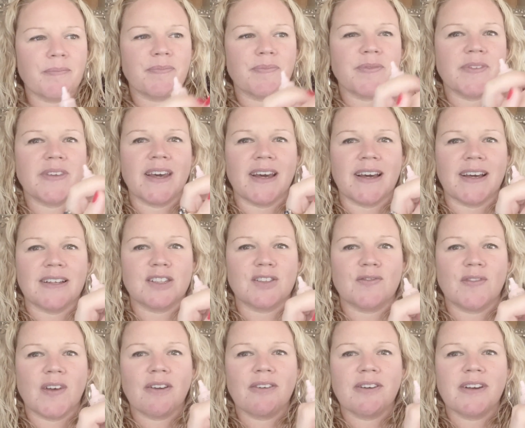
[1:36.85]
yeah, it's
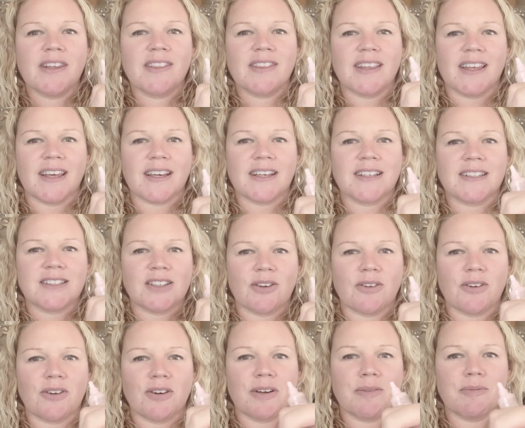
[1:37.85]
very thick,
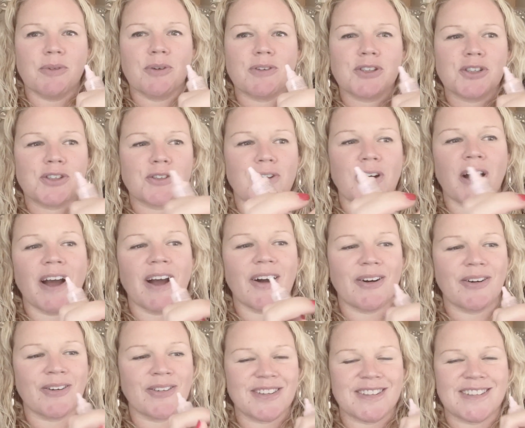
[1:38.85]
so I'm not sure how
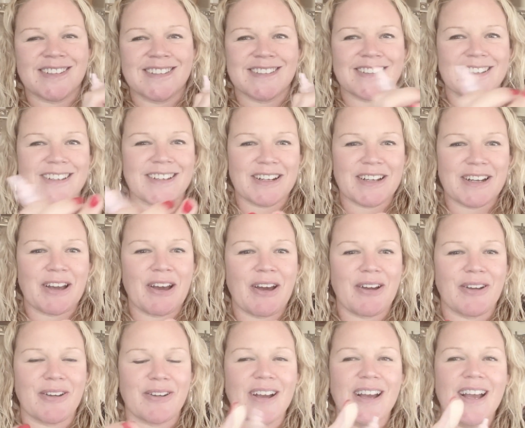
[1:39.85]
this is gonna
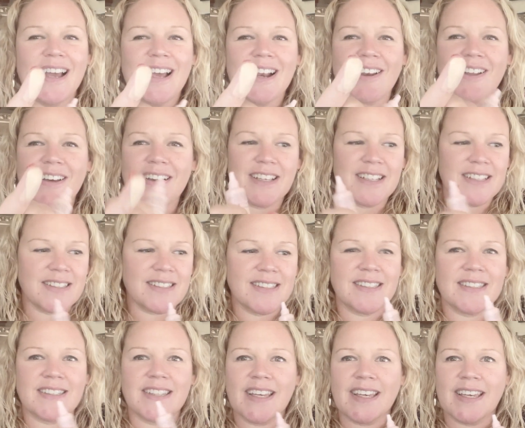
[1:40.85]
go. Like, it's
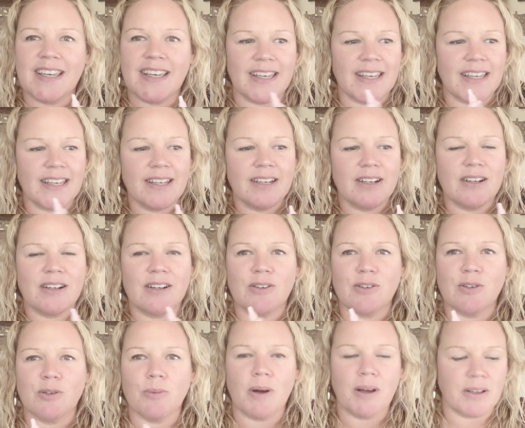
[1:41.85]
sticky
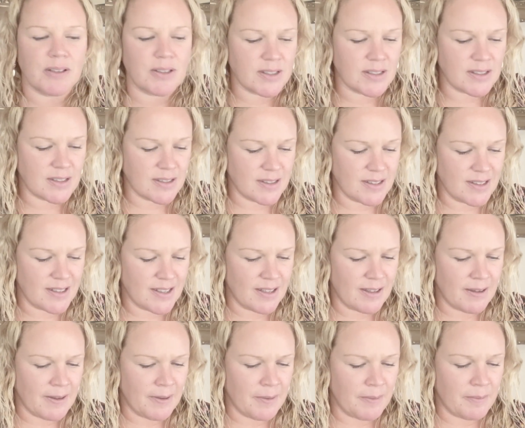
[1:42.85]
almost.
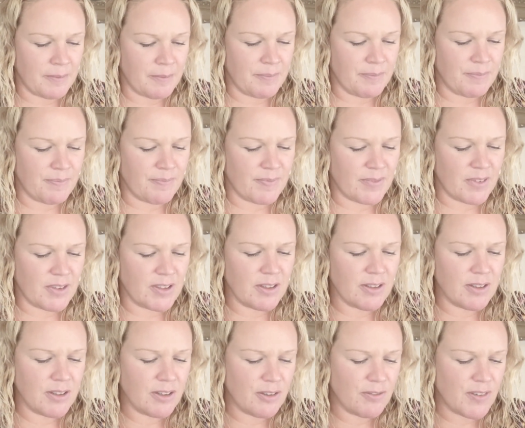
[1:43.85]
I
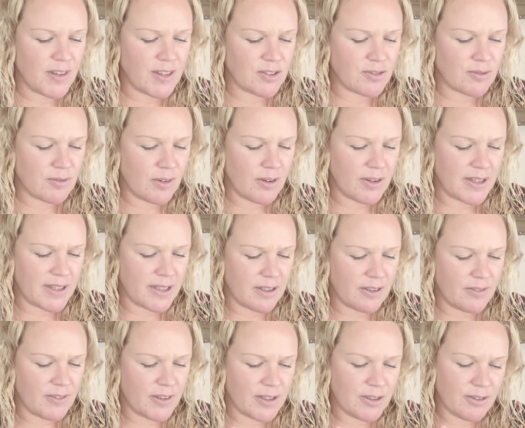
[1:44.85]
don't know if that's right.
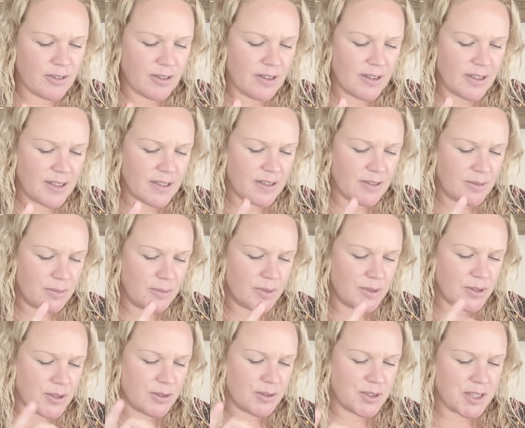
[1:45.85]
Have I got like a
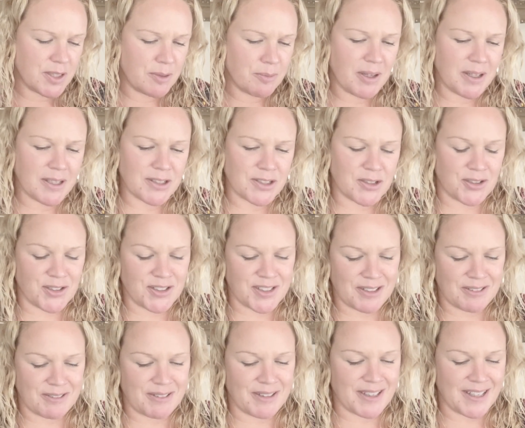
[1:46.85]
dodgy batch or
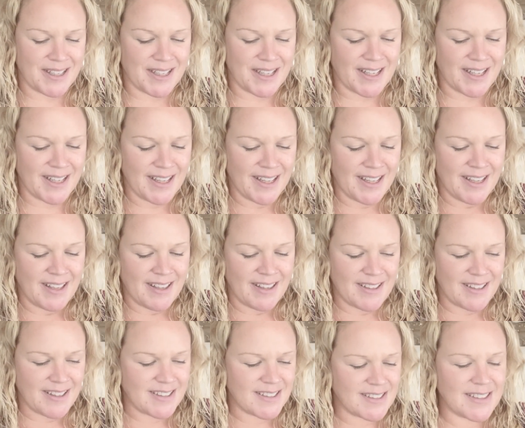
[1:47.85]
something?
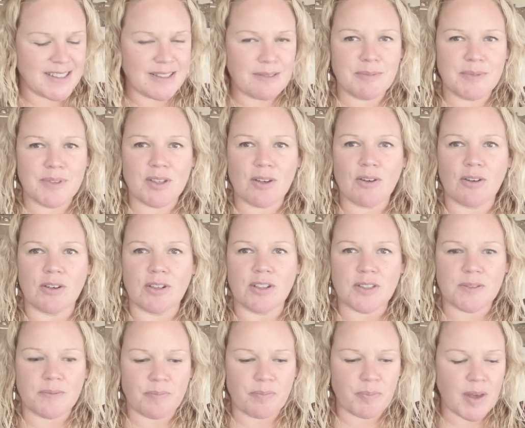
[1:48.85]
That seems odd.
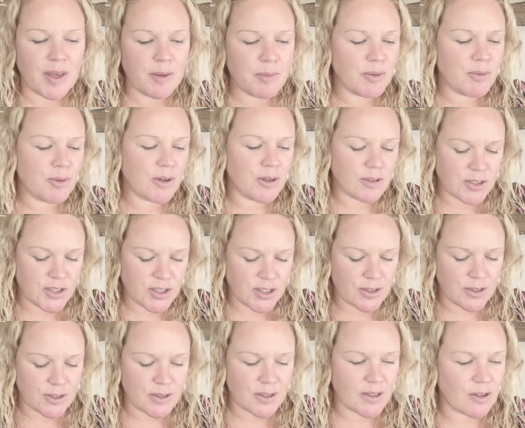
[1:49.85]
Maybe what I'll
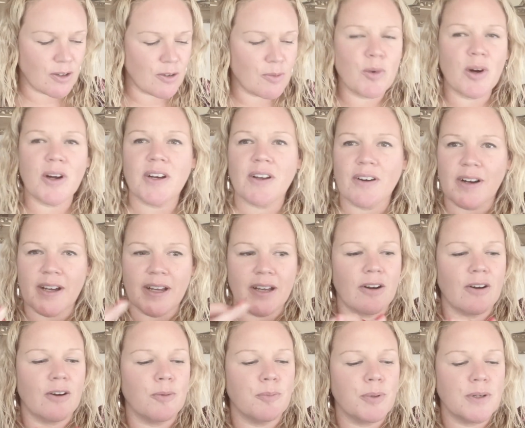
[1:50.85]
do, on one eye
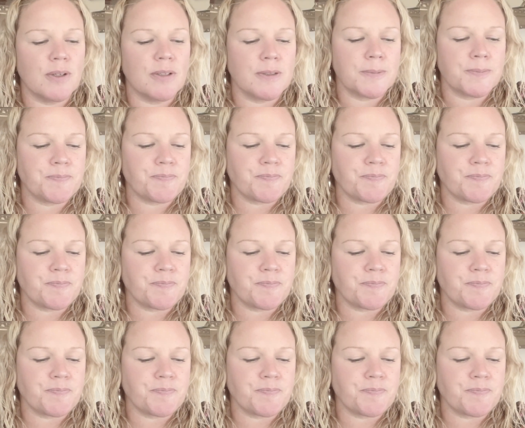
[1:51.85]
I'll put